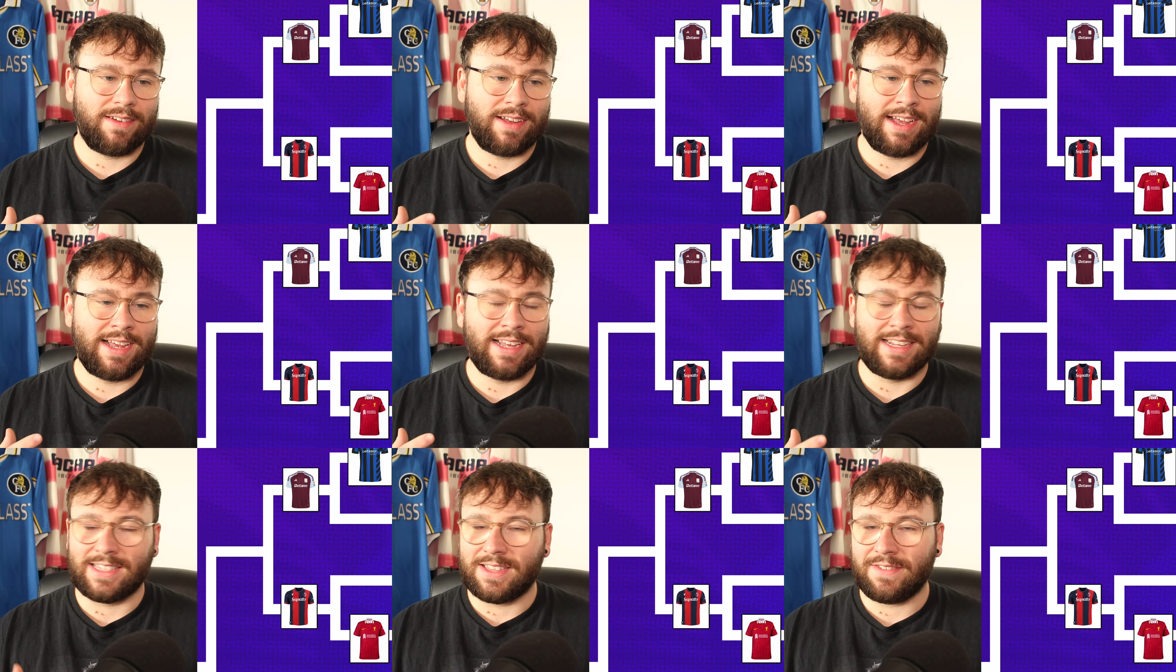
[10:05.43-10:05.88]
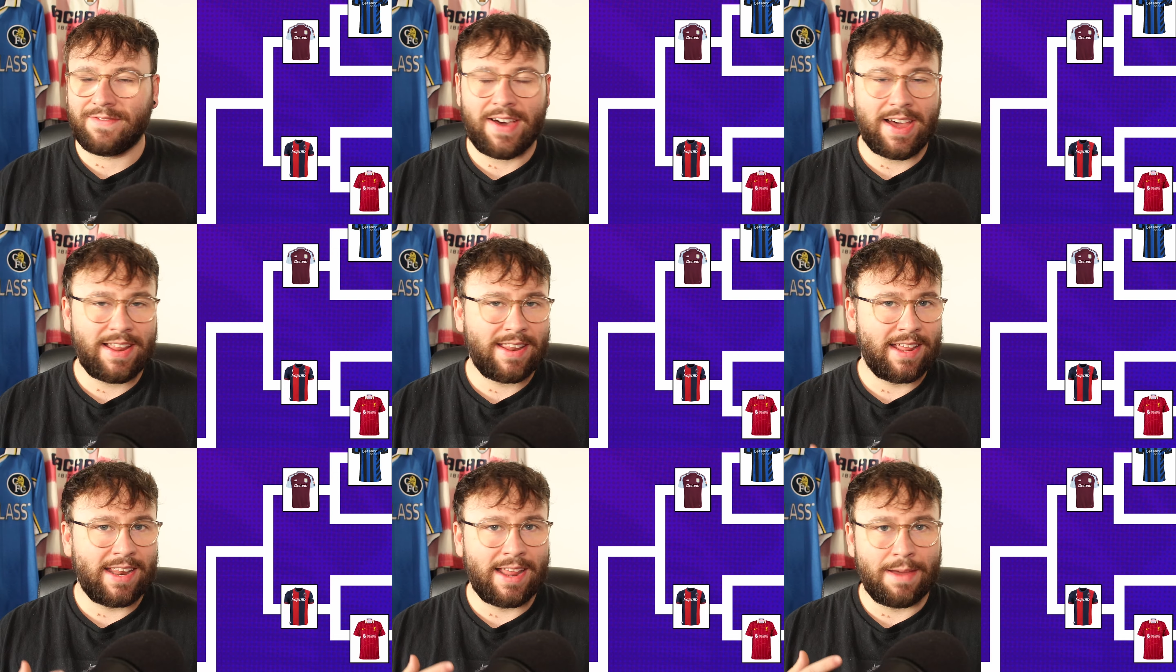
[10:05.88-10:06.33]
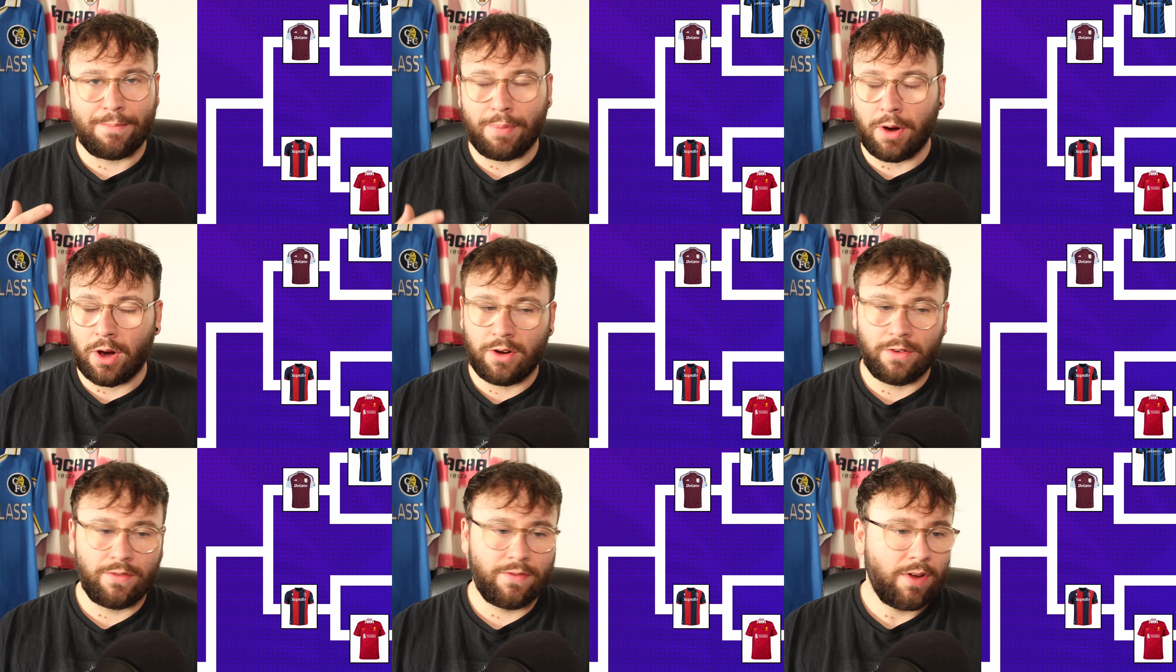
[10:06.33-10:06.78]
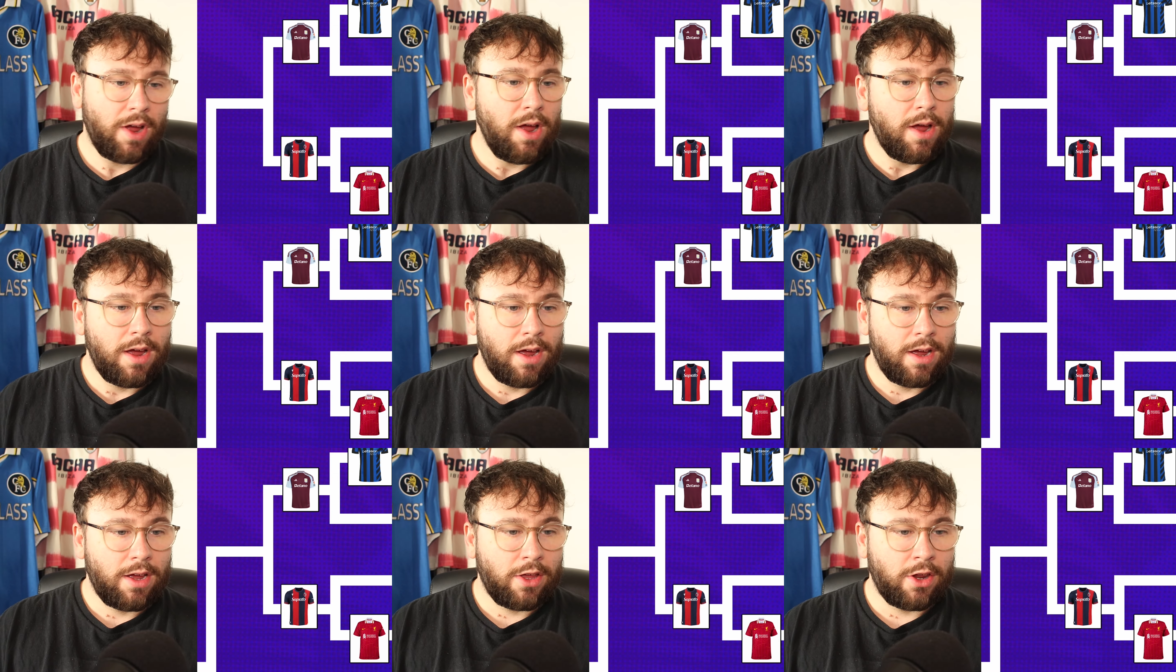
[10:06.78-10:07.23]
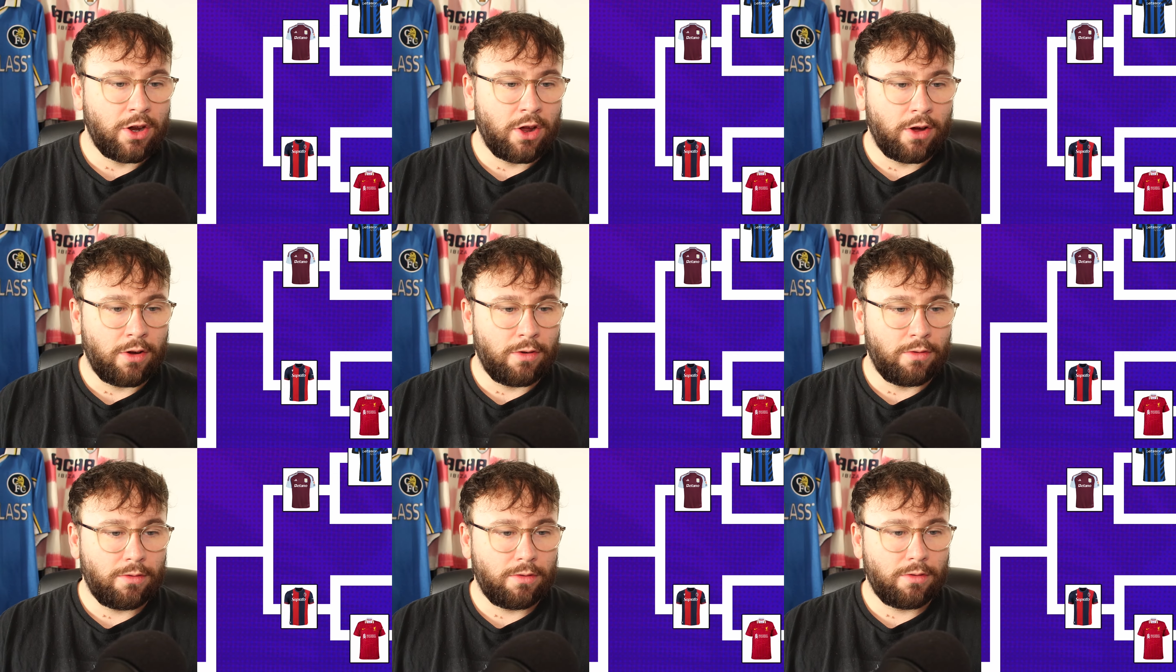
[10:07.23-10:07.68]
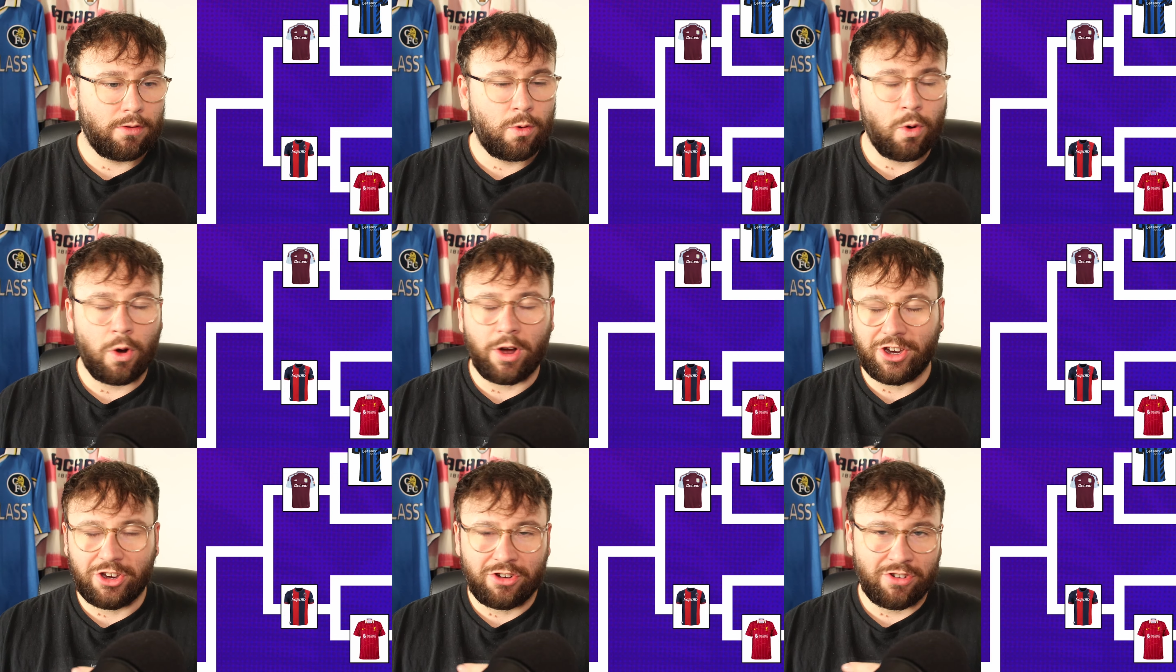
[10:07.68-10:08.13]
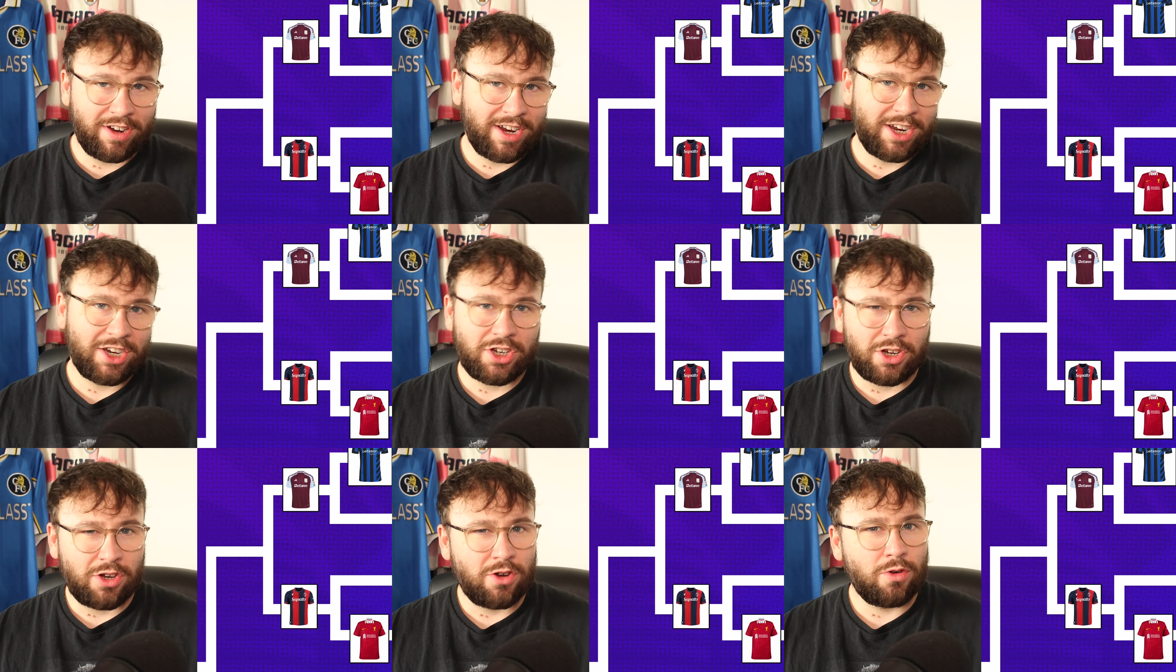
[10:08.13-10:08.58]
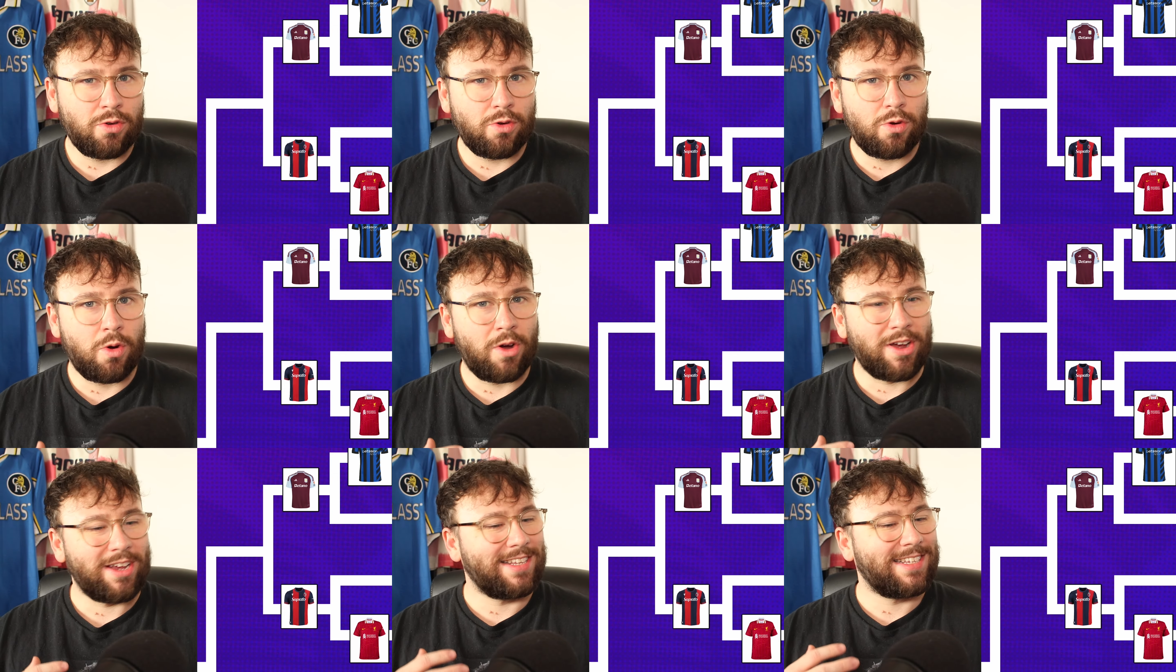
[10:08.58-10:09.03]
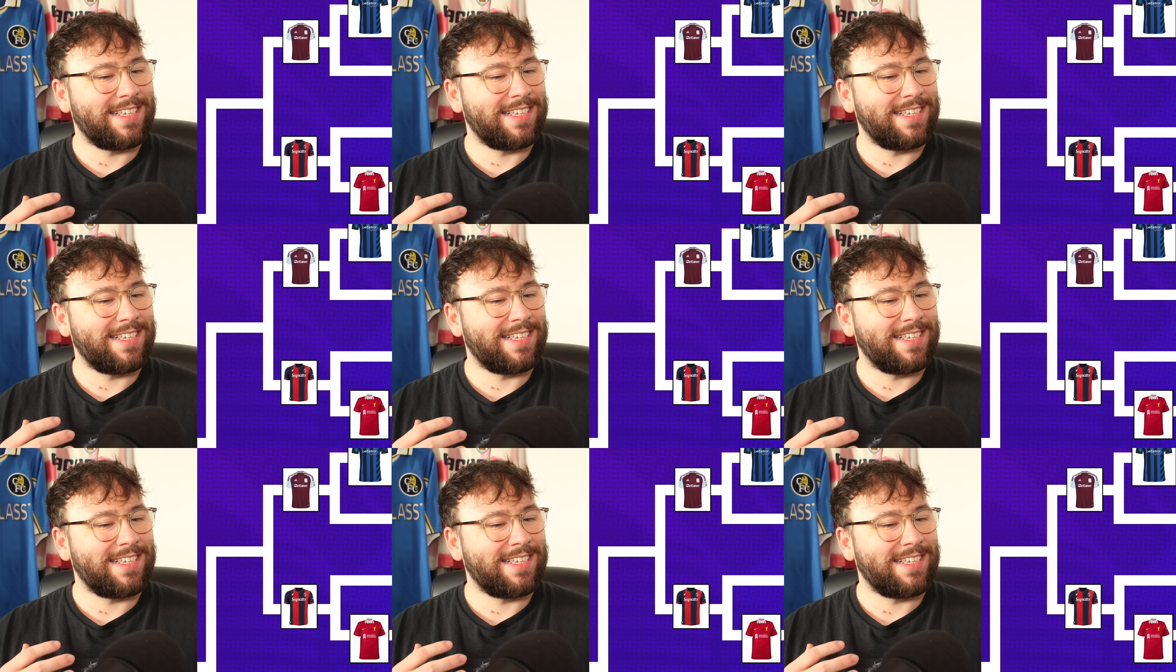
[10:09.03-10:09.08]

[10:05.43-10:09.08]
is the fact that they're both, quite traditional, quite